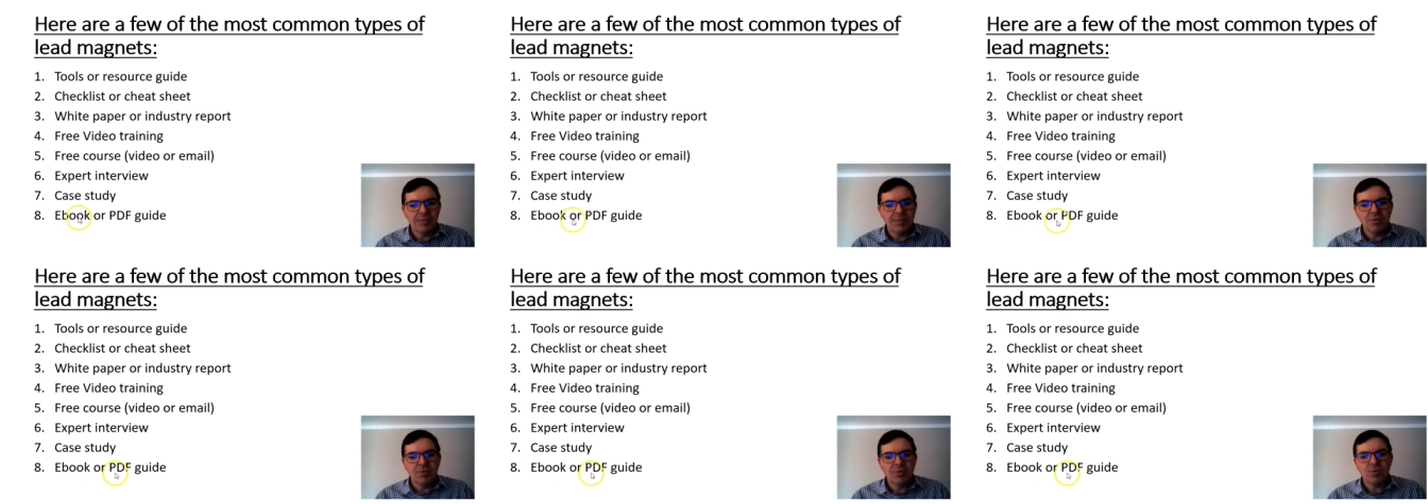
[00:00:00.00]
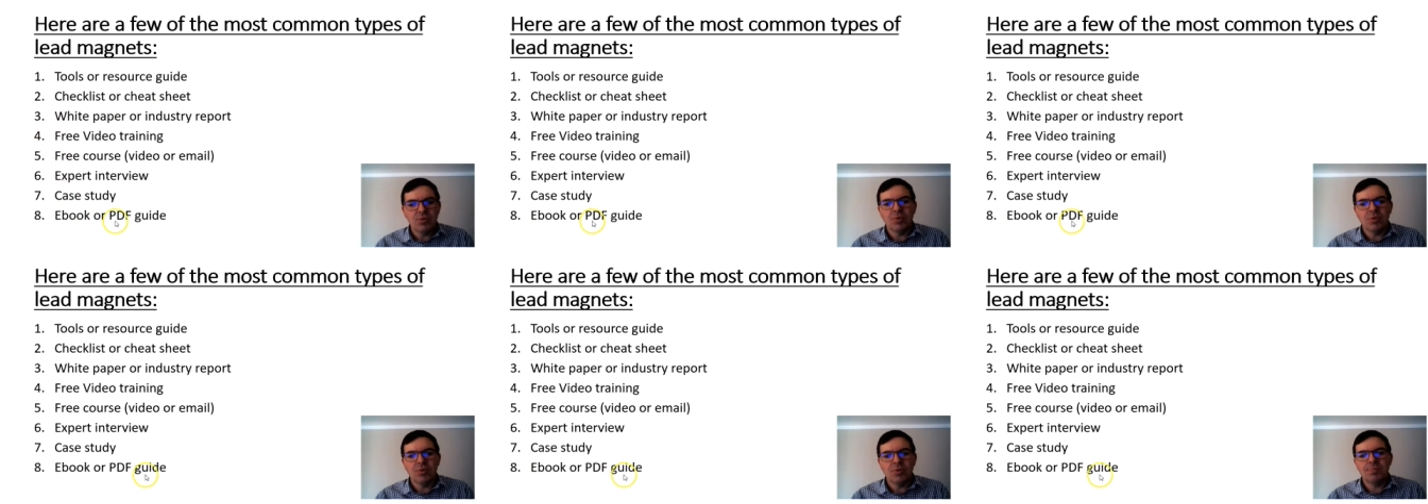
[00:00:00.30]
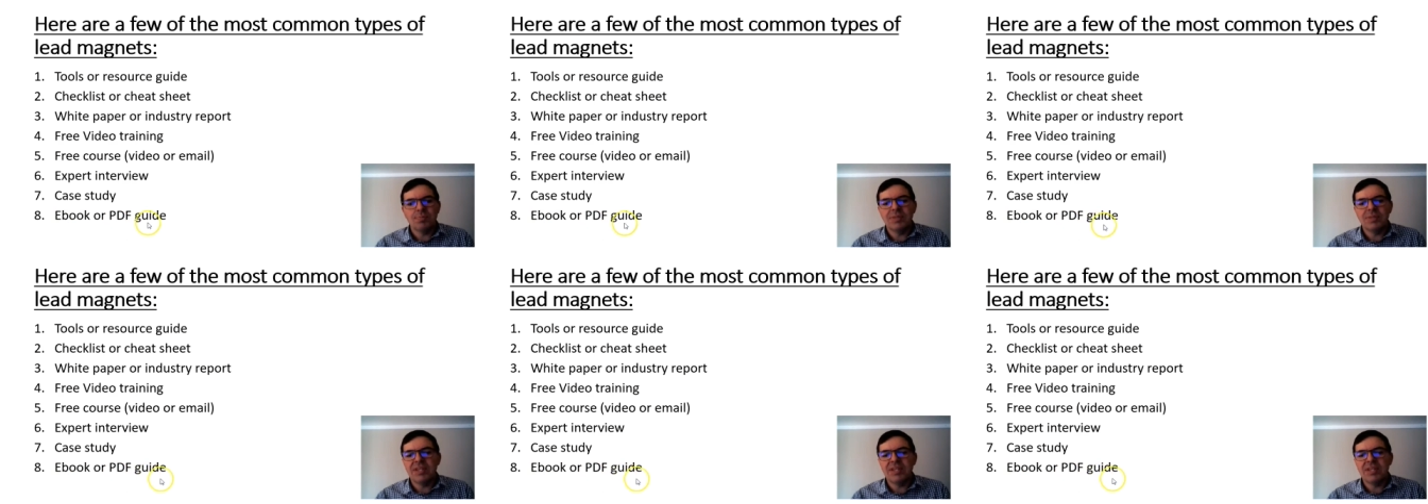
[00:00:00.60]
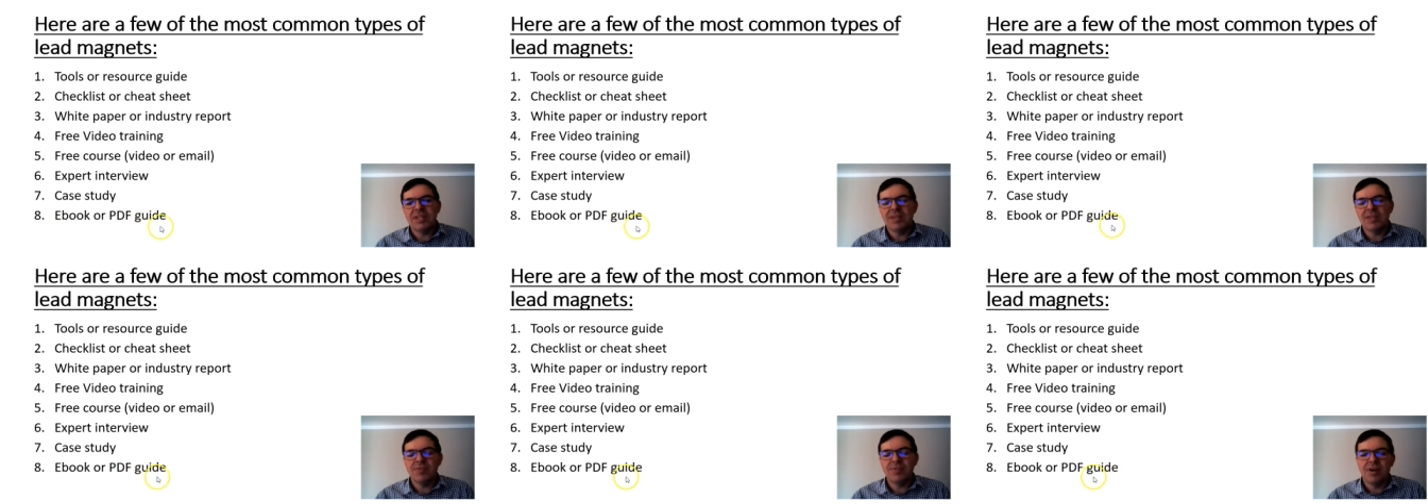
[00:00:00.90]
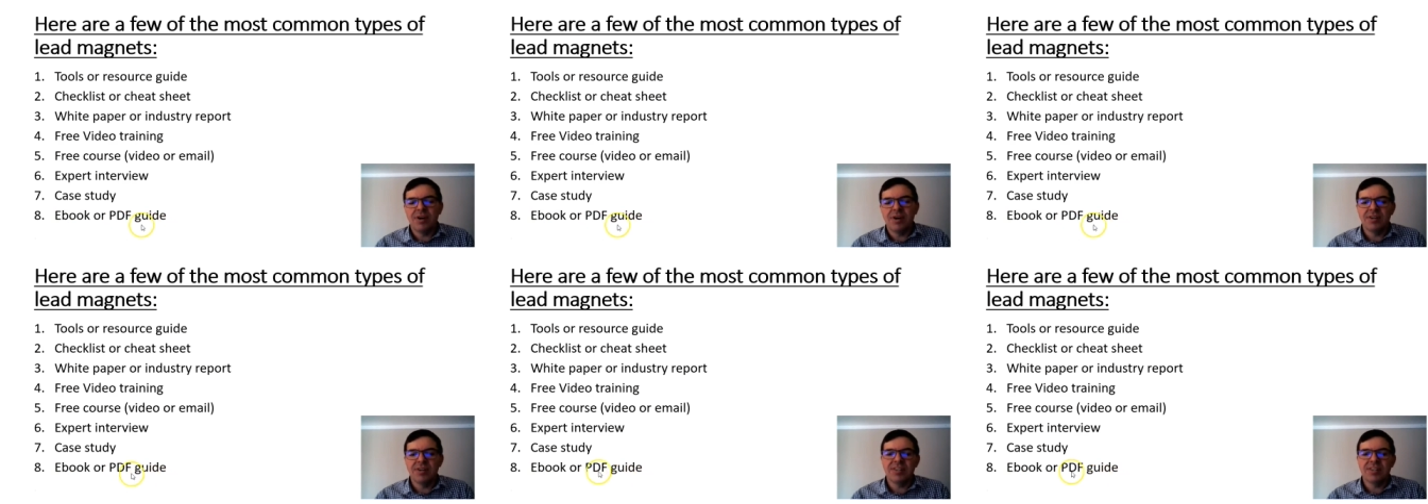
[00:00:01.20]
ebook or PDF
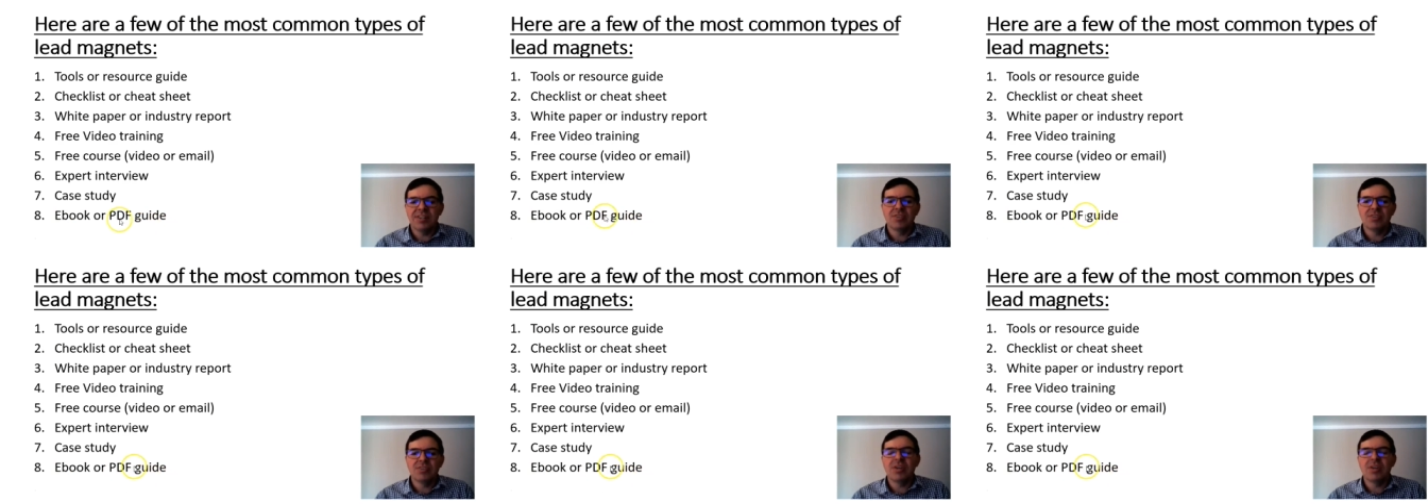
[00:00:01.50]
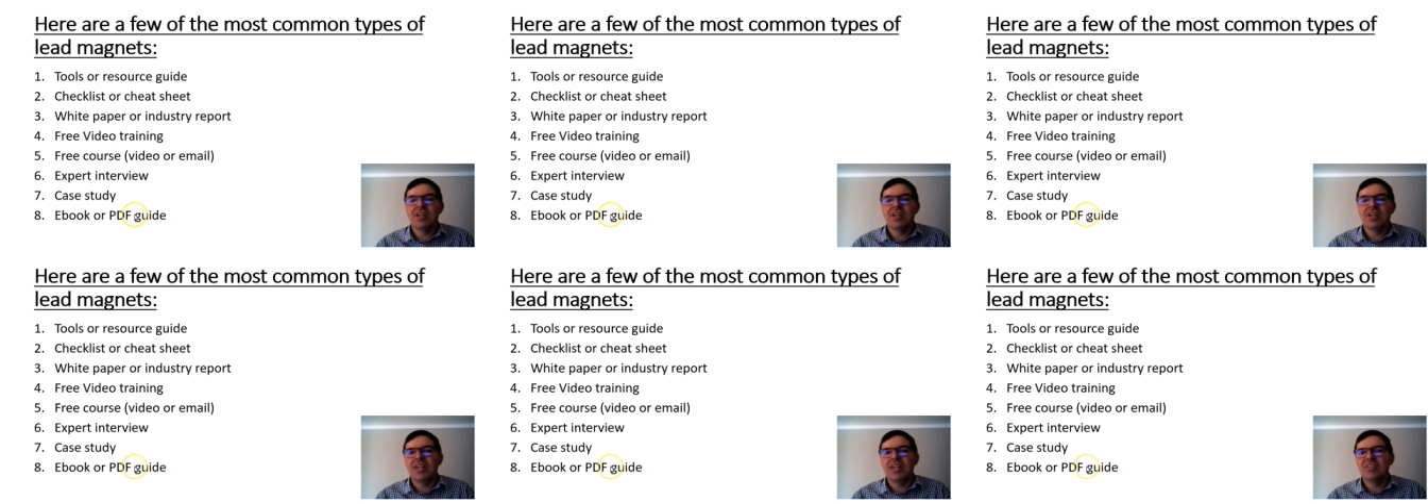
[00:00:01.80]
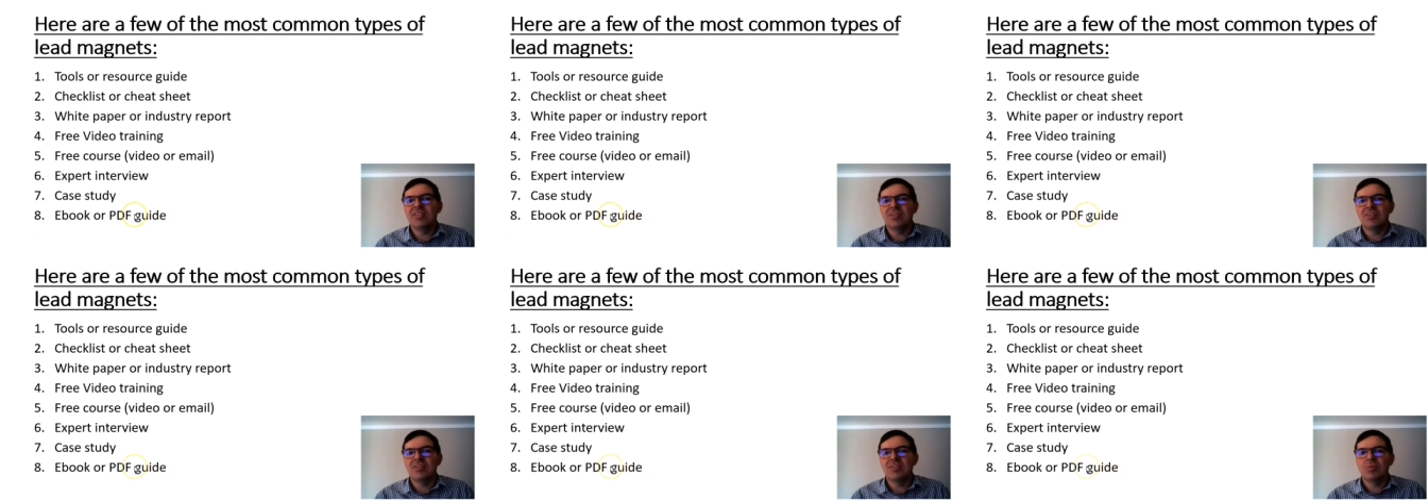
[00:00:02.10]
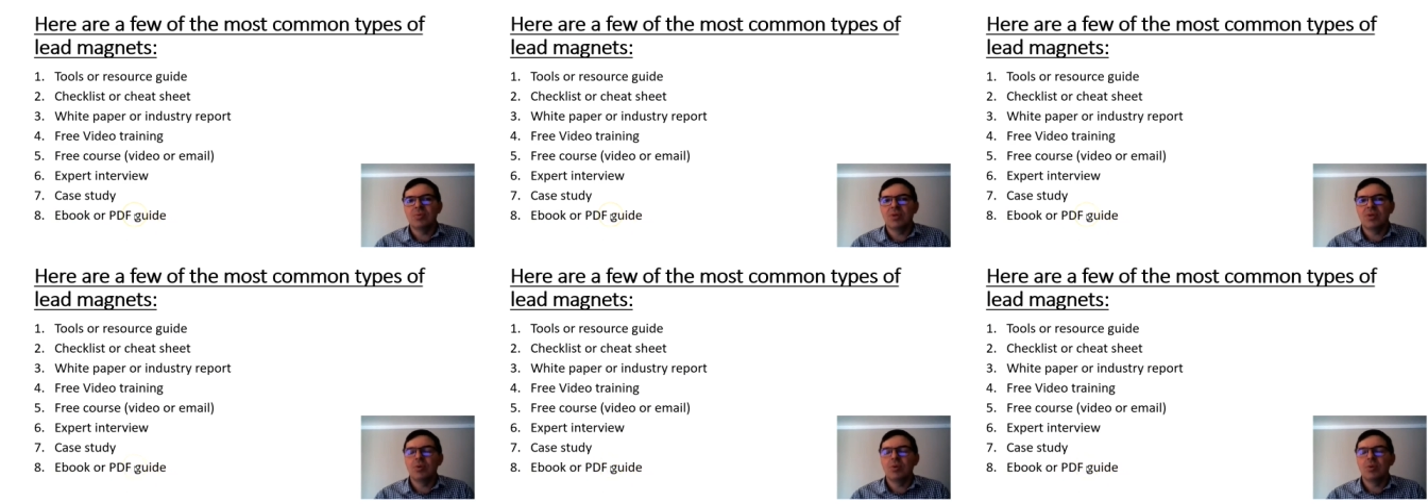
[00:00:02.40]
guide that you can get somewhere